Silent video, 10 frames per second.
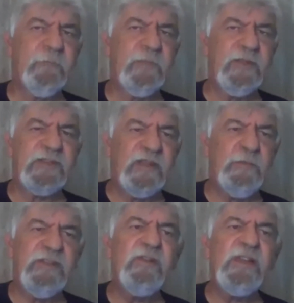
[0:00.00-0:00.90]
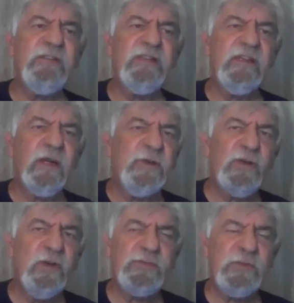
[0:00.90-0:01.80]
You said to me, you clever. Oh, know
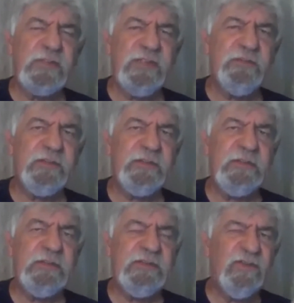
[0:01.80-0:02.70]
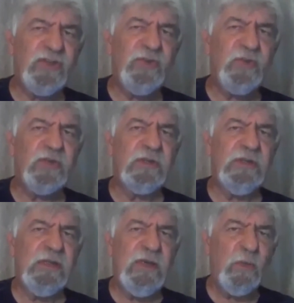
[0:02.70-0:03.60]
no, I'm not clever. Not at all.
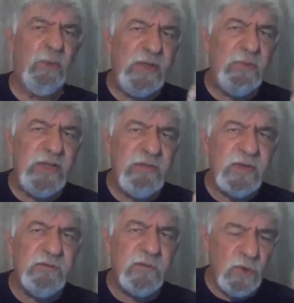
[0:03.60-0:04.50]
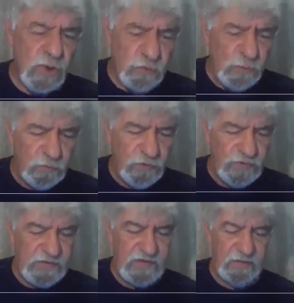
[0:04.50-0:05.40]
When we run from God, we will not
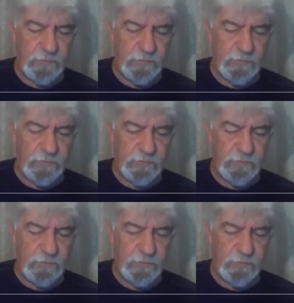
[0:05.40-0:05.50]
escape.